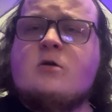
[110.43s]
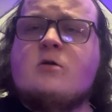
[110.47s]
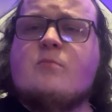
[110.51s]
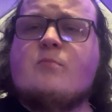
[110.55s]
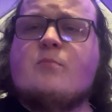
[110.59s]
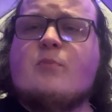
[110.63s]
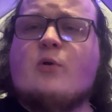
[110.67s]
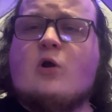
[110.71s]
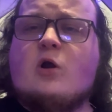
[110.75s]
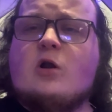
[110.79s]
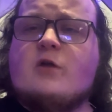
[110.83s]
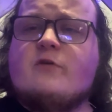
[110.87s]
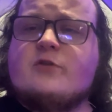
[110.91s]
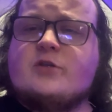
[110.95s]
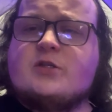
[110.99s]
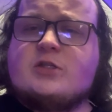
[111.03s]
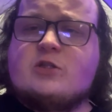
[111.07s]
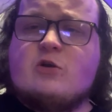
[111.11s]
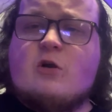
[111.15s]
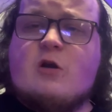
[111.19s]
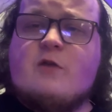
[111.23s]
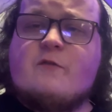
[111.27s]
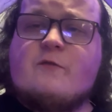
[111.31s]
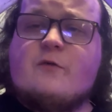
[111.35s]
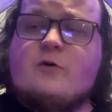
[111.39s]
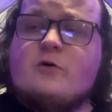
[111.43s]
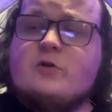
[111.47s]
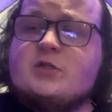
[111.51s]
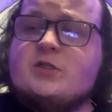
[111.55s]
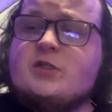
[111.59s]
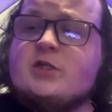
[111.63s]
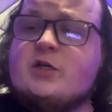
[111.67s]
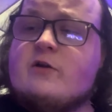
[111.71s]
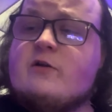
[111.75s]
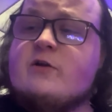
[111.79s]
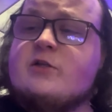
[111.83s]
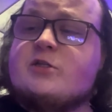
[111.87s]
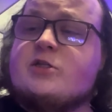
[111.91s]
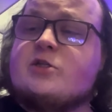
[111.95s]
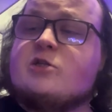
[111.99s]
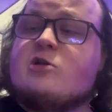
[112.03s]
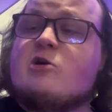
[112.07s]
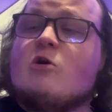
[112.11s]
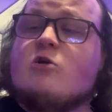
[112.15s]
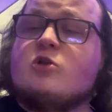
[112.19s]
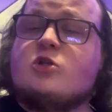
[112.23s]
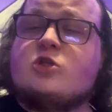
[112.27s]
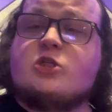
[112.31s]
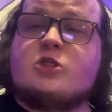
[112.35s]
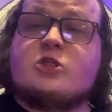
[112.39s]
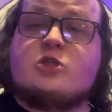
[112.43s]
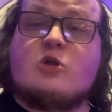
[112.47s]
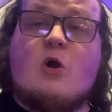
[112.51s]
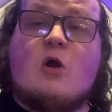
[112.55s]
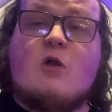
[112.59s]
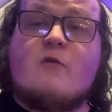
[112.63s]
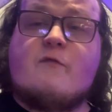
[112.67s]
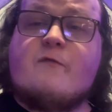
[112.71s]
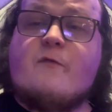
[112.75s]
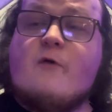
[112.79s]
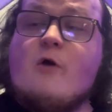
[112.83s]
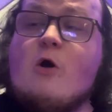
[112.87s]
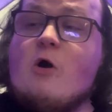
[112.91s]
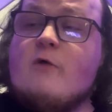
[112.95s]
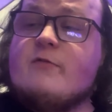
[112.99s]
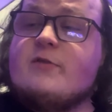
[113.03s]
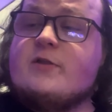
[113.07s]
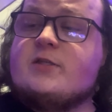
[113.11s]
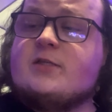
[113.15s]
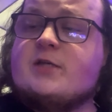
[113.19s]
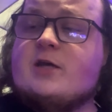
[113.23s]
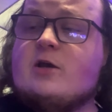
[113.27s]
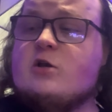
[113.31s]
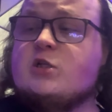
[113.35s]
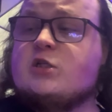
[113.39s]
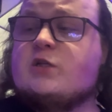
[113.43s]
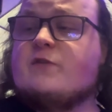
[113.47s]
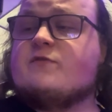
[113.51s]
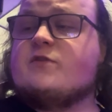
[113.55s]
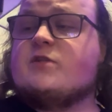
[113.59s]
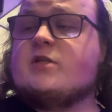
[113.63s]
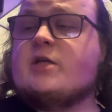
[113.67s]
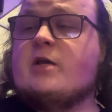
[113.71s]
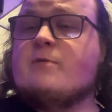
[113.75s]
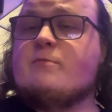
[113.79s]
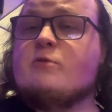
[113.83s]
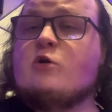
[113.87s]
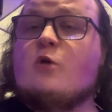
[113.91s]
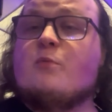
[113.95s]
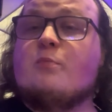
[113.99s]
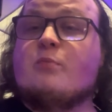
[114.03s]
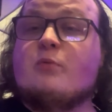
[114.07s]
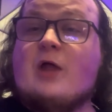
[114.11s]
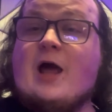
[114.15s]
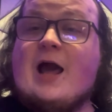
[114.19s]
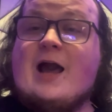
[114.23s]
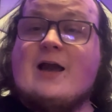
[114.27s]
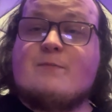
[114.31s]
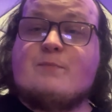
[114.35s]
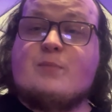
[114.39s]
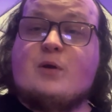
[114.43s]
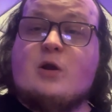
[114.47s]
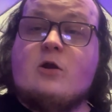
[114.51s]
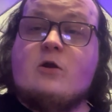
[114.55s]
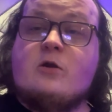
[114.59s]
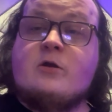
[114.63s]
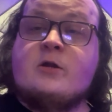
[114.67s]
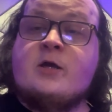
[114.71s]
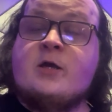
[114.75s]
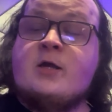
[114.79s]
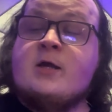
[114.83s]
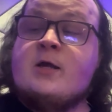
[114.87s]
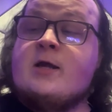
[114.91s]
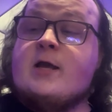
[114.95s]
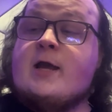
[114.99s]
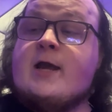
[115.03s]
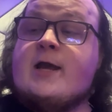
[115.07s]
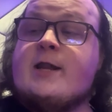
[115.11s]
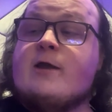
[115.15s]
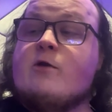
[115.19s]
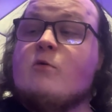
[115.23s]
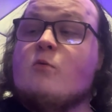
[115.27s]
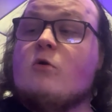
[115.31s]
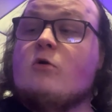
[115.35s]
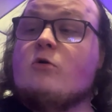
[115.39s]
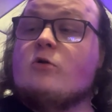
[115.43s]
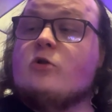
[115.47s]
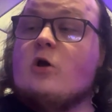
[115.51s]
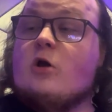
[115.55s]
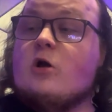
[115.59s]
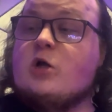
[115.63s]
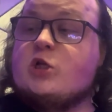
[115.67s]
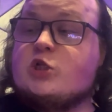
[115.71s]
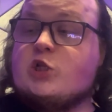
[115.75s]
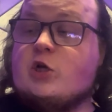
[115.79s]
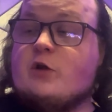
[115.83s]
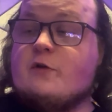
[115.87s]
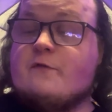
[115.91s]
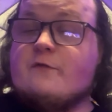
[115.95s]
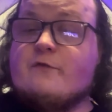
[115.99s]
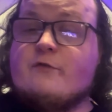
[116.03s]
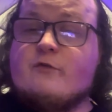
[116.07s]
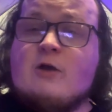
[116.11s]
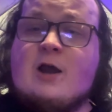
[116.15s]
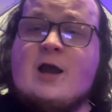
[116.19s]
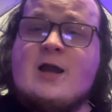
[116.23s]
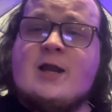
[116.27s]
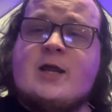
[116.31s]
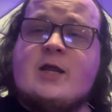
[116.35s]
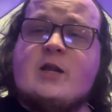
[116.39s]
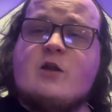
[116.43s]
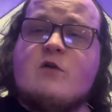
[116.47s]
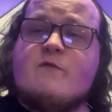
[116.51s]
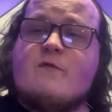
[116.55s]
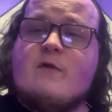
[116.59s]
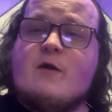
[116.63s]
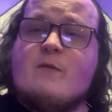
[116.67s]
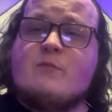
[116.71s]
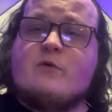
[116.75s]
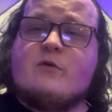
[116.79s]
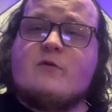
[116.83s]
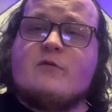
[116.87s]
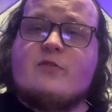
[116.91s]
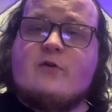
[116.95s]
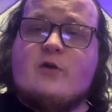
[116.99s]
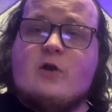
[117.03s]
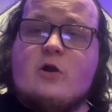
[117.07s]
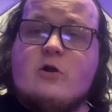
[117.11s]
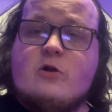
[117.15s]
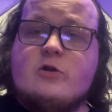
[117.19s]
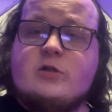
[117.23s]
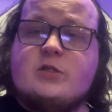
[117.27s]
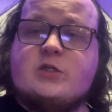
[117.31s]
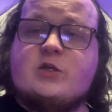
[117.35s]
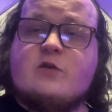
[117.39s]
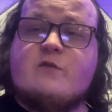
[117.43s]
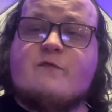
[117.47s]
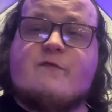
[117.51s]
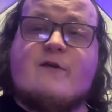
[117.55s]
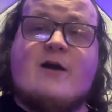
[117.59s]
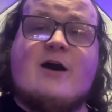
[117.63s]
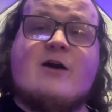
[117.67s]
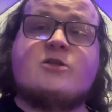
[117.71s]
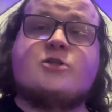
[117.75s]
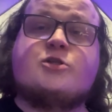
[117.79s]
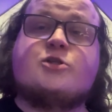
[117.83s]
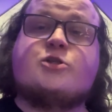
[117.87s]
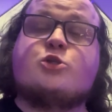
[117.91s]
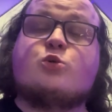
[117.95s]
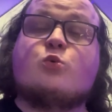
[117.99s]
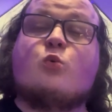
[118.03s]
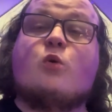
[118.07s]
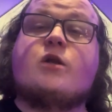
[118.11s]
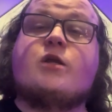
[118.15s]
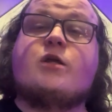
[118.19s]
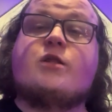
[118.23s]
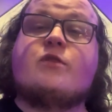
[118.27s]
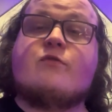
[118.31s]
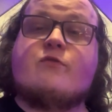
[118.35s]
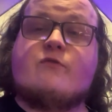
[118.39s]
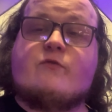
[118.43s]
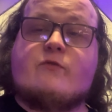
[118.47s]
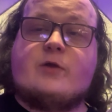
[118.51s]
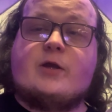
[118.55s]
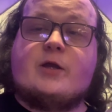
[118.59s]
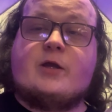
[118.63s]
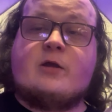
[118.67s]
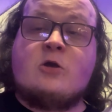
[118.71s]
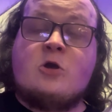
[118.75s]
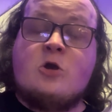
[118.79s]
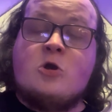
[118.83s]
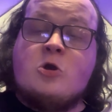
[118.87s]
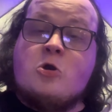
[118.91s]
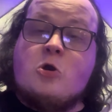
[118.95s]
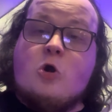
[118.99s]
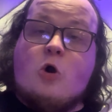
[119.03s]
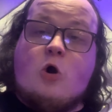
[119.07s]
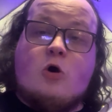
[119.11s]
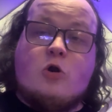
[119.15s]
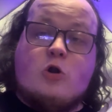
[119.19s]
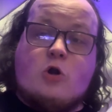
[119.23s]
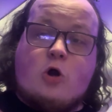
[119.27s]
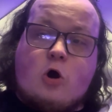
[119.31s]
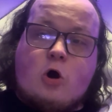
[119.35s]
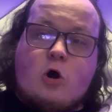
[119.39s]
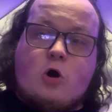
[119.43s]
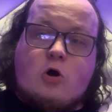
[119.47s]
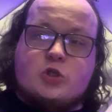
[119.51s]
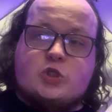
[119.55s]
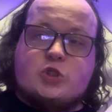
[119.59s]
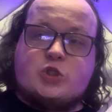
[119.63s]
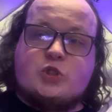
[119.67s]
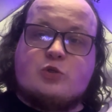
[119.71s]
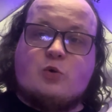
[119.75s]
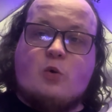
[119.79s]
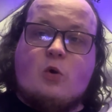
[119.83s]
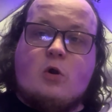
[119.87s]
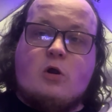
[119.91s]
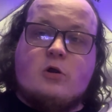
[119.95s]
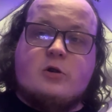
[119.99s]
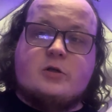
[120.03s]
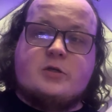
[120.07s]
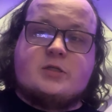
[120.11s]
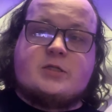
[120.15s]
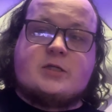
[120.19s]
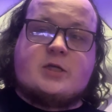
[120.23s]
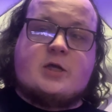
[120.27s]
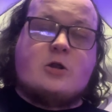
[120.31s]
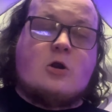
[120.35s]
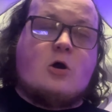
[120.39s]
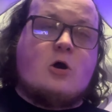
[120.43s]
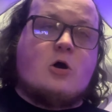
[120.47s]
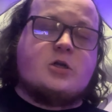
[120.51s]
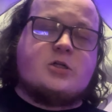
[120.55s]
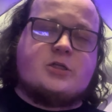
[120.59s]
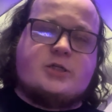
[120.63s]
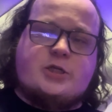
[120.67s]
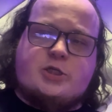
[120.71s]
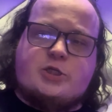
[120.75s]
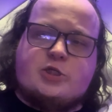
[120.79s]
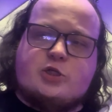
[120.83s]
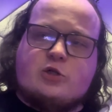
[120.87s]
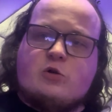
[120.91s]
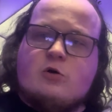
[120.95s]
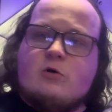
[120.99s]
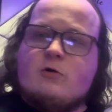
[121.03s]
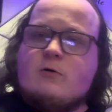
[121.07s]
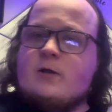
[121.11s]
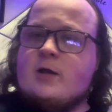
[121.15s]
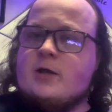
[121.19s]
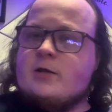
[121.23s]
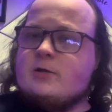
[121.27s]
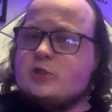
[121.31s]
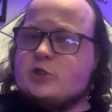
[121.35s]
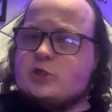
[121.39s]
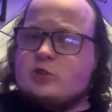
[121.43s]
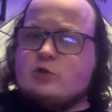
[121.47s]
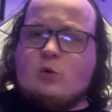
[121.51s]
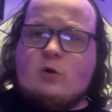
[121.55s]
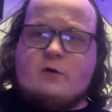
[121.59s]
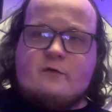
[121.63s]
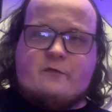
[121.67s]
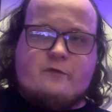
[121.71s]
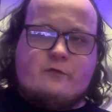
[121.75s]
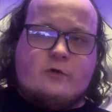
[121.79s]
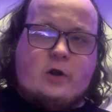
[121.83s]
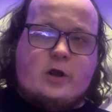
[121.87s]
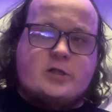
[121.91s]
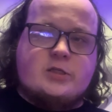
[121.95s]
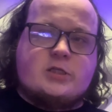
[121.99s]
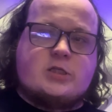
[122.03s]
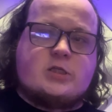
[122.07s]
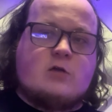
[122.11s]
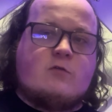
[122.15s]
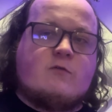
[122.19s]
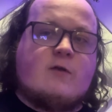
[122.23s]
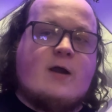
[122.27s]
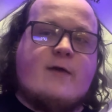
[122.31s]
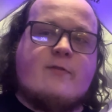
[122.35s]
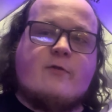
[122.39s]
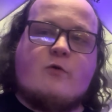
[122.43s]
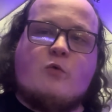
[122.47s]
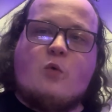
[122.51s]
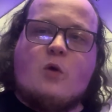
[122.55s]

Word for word: part of the Starfall series is called Starfall, The Tales of Samuel Blackburn, and it will launch on Friday, November 3rd, 2023 on all stores and all digital storefronts around the